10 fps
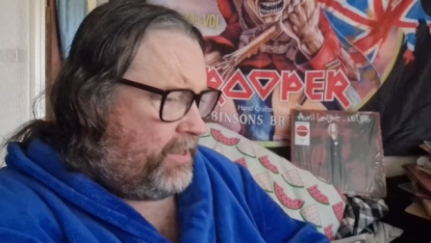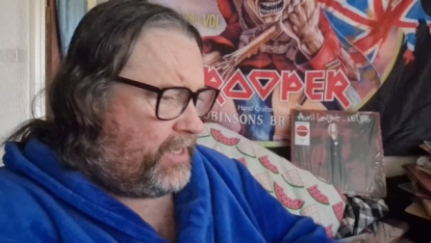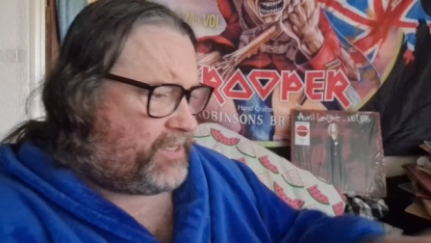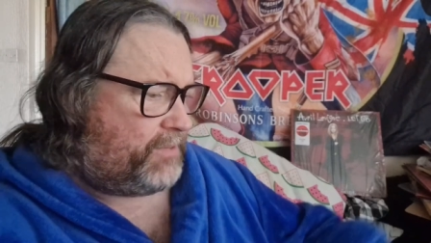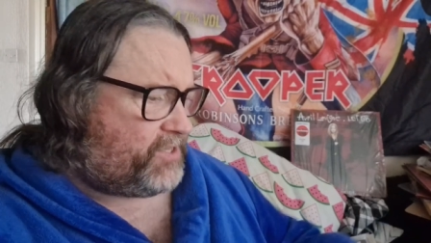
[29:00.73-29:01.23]

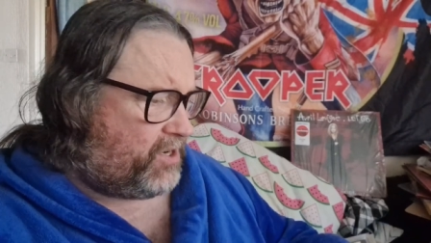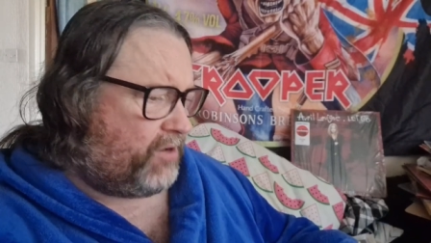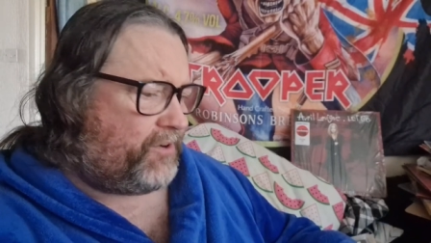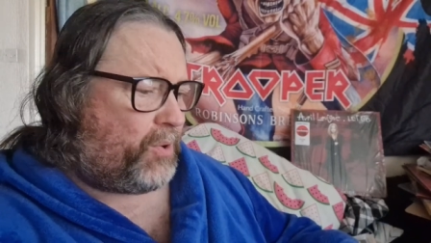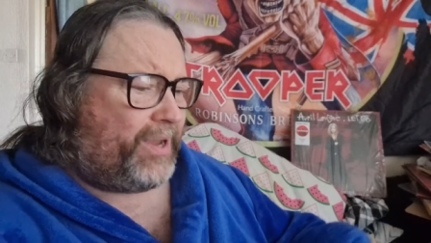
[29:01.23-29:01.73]
It seems to
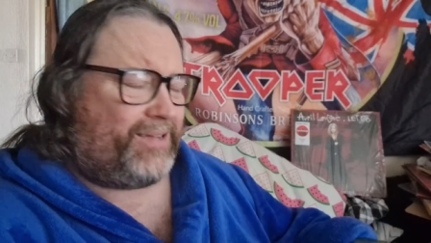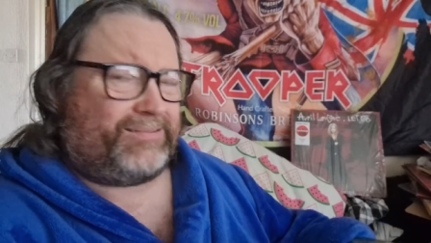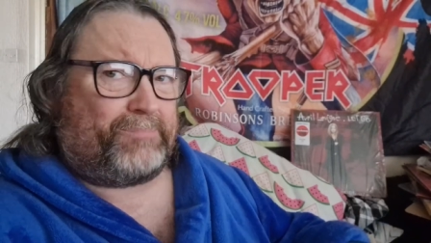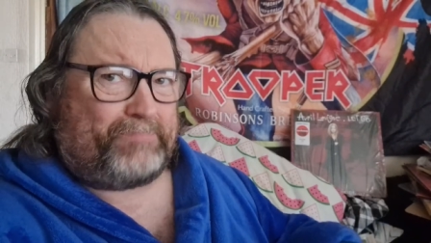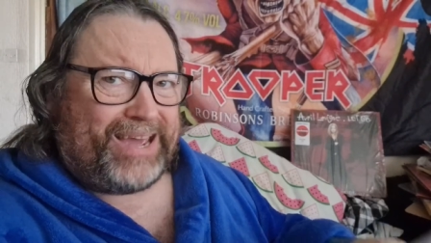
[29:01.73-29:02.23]
go for quite
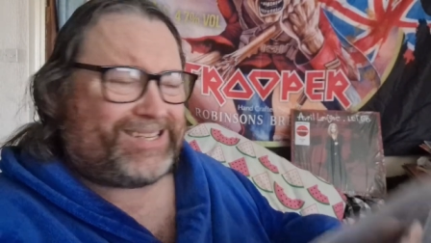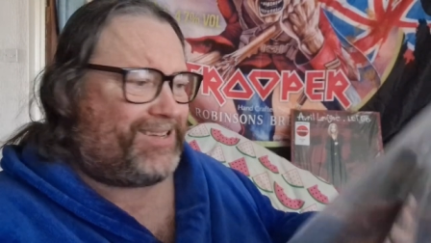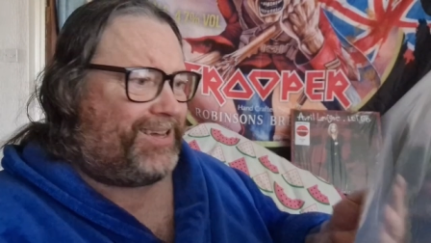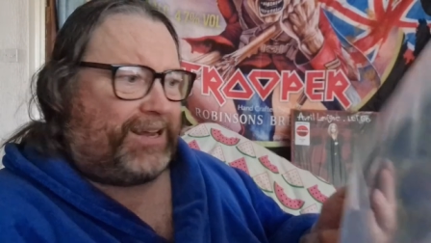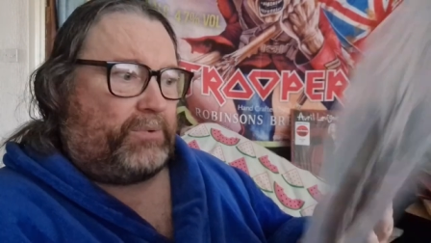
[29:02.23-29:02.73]
a
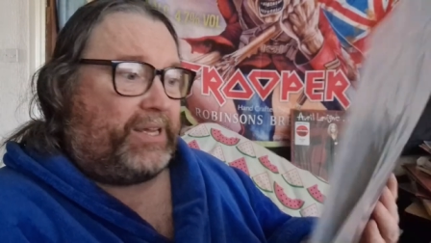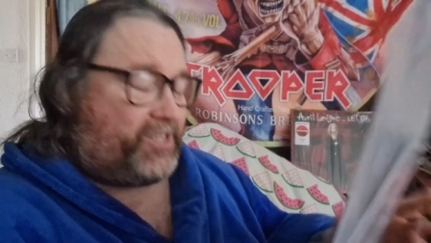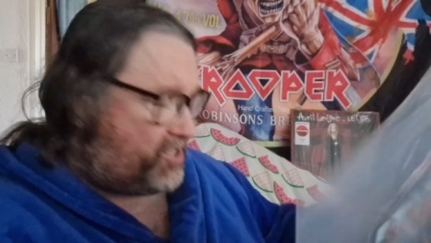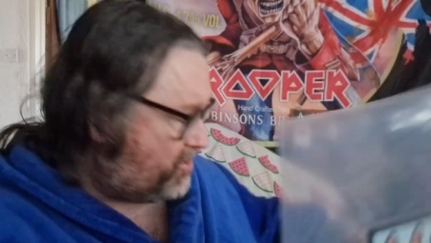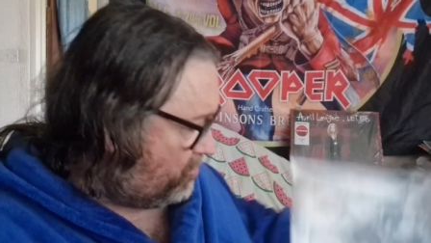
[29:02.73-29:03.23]
bit, and
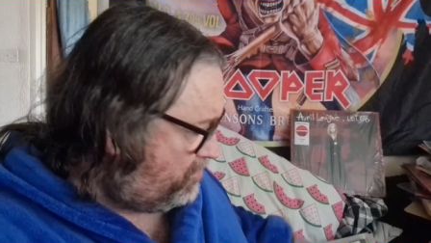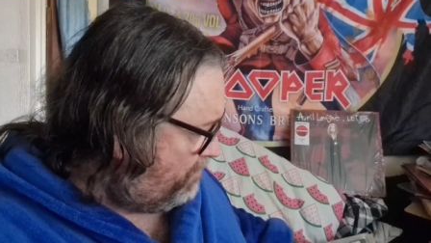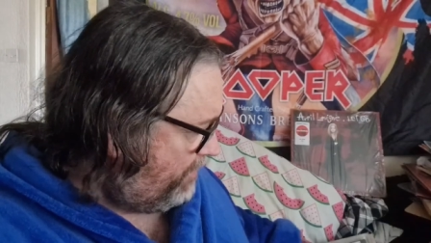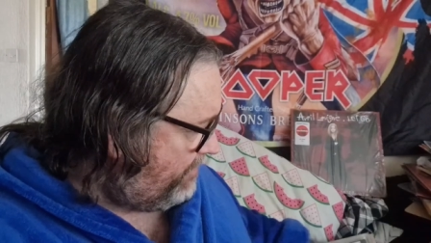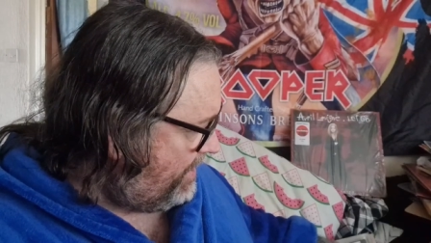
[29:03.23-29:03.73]
it
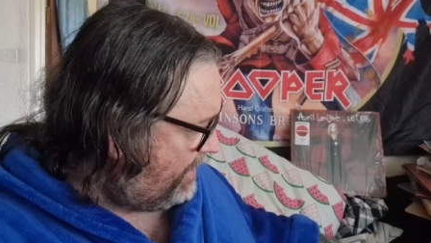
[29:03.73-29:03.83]
stunned me really,